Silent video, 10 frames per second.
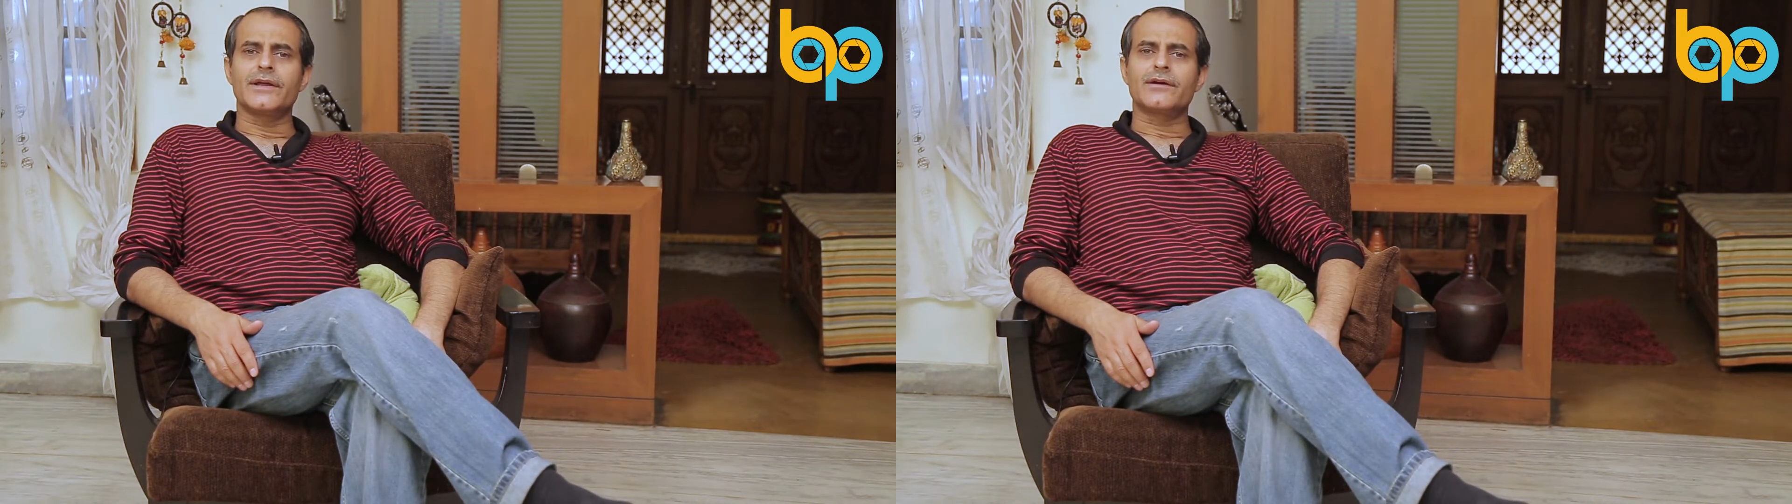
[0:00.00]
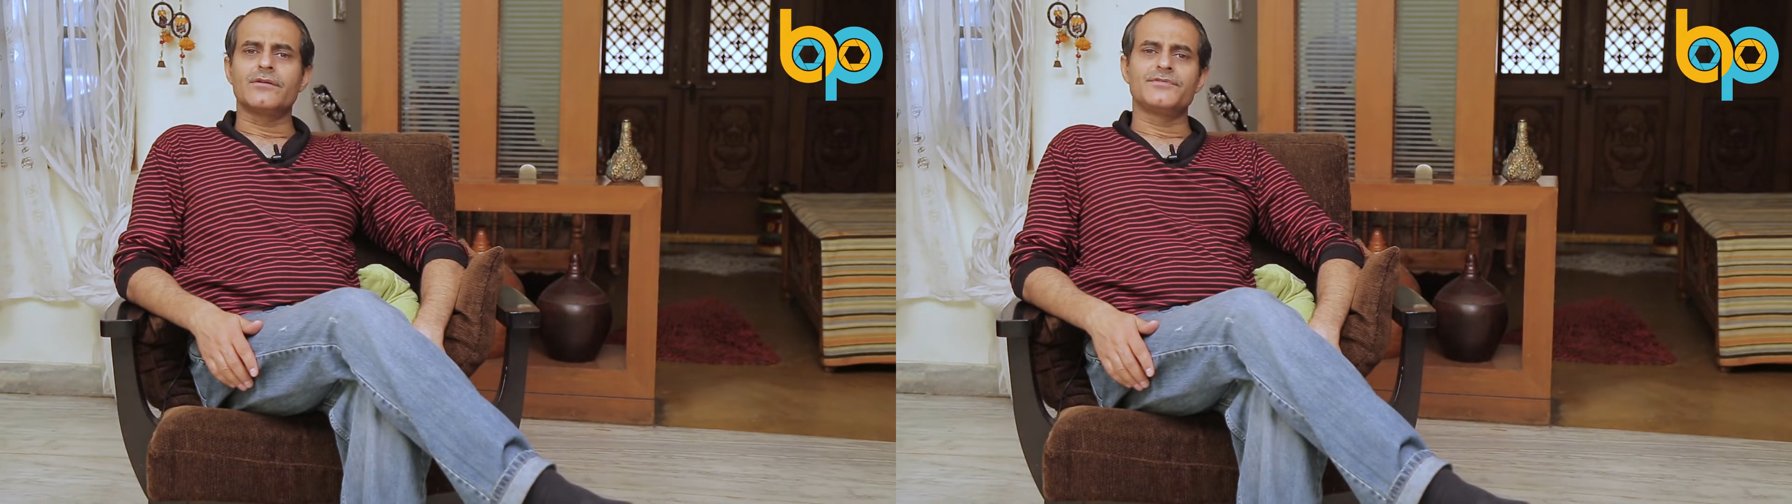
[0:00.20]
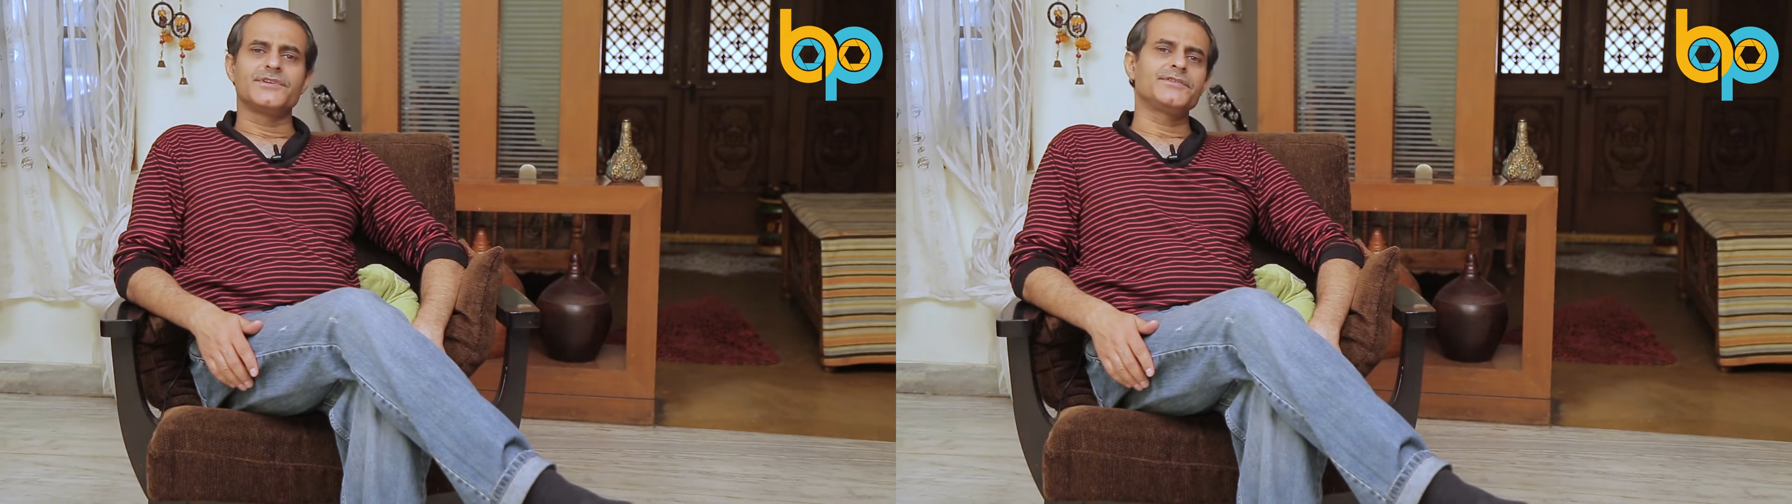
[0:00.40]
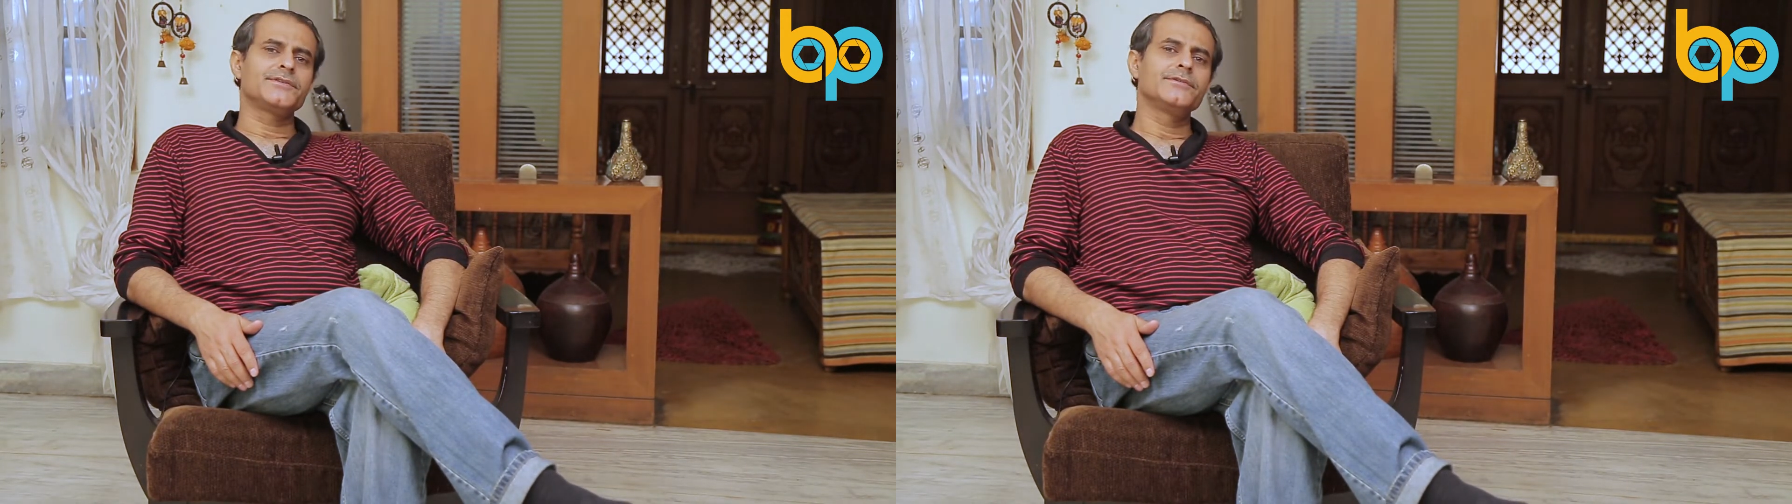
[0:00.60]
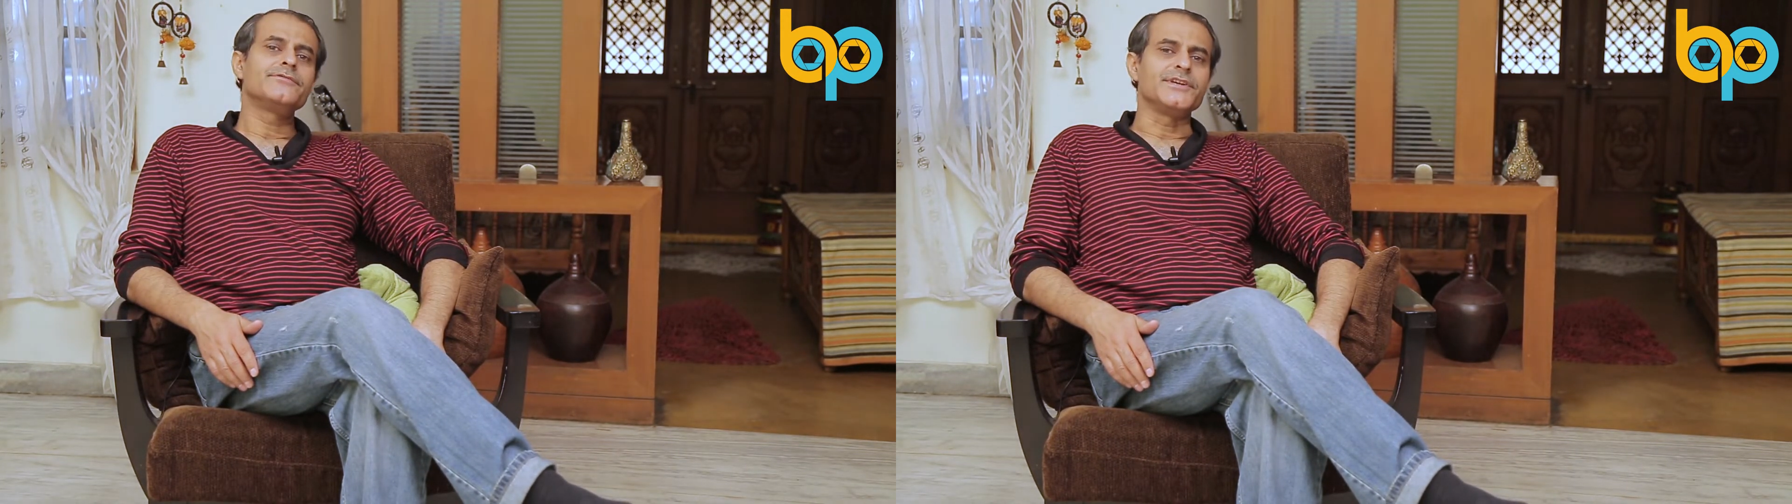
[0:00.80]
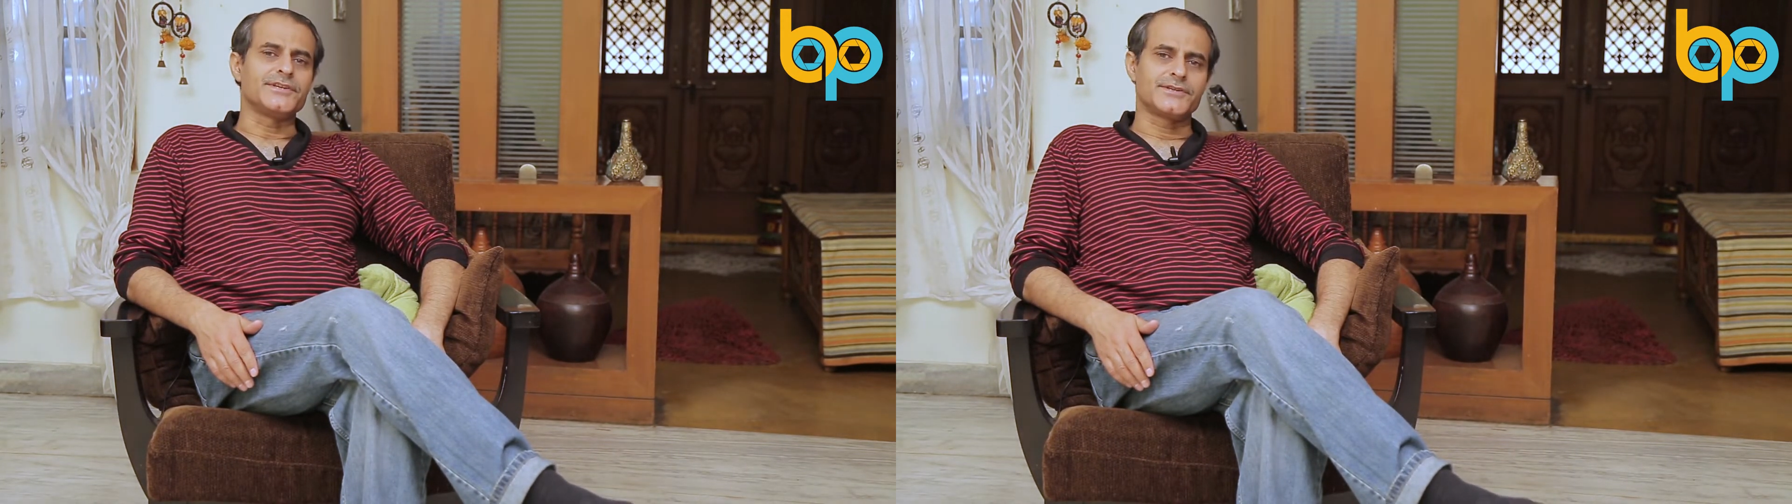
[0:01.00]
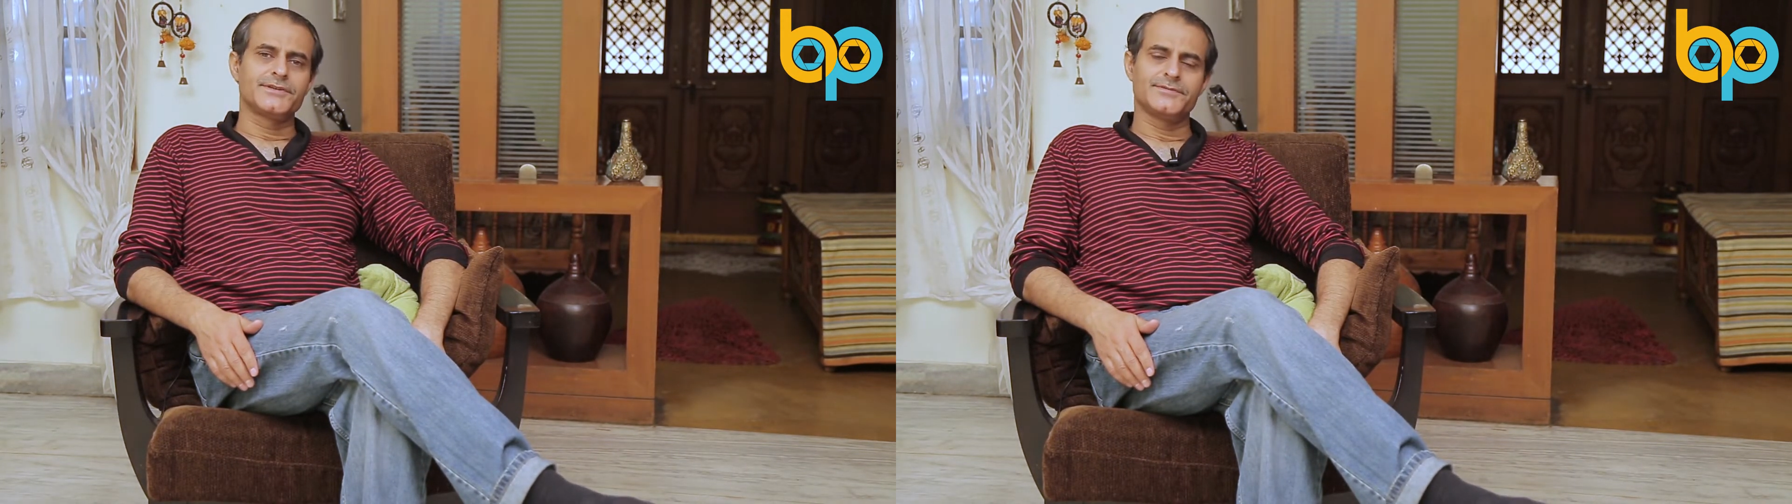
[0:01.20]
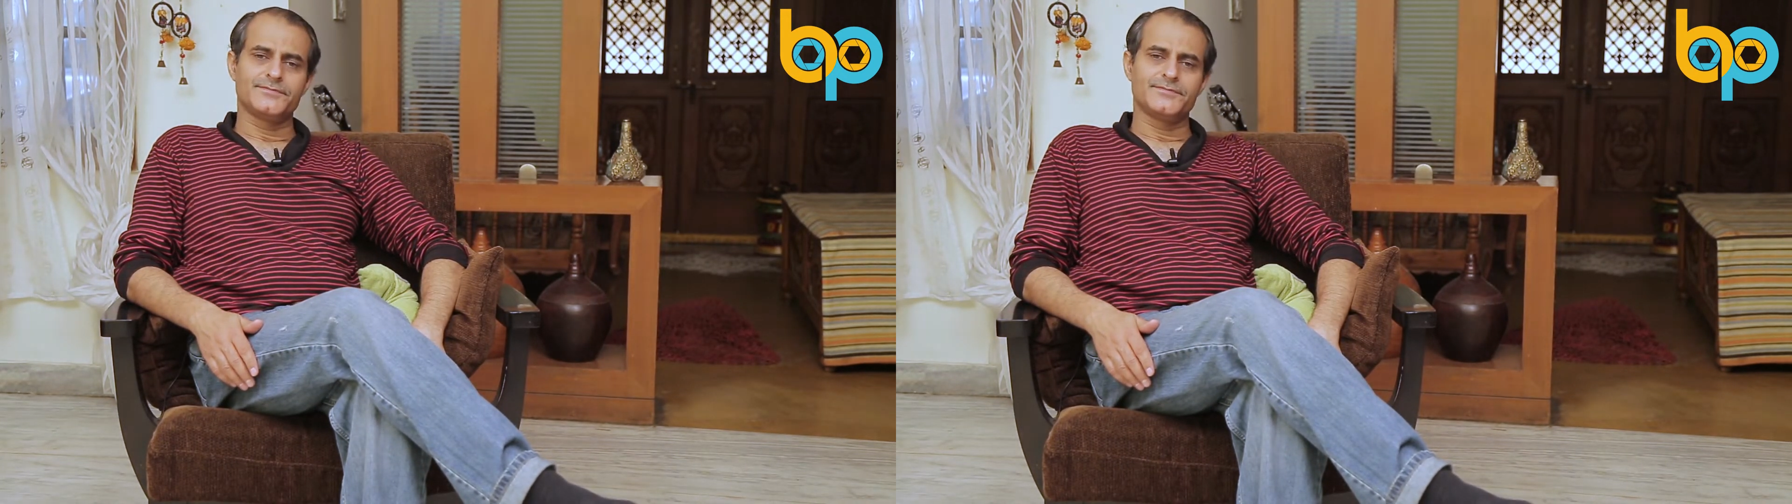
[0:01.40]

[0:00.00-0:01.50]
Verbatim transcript: take of his feet?